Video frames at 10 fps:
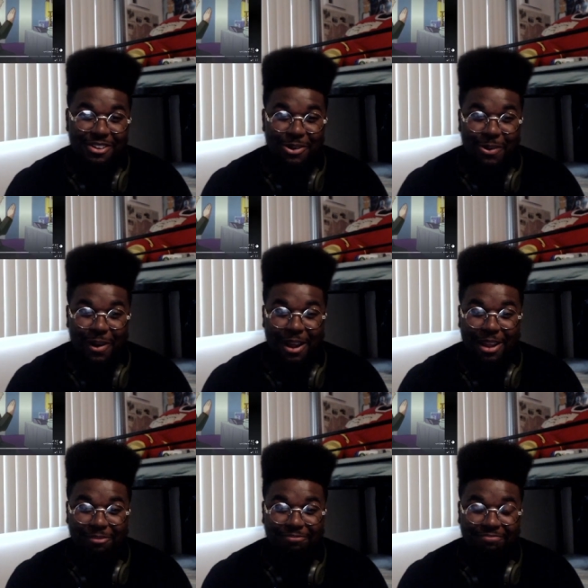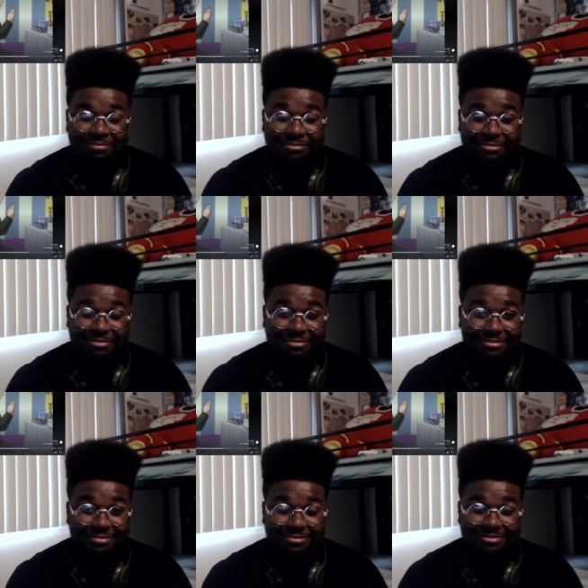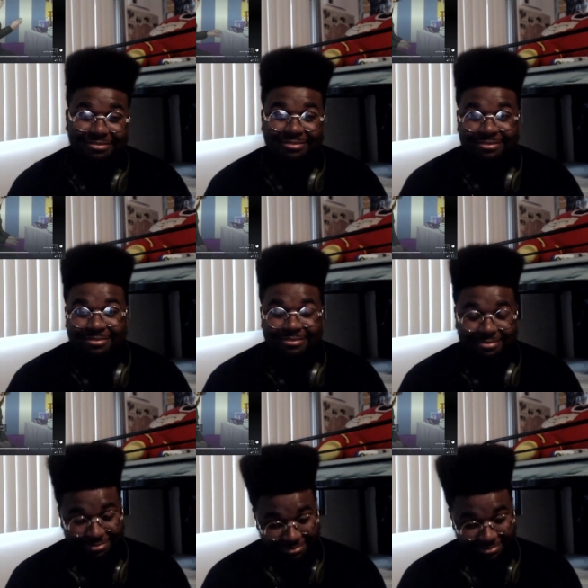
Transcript: cry. Now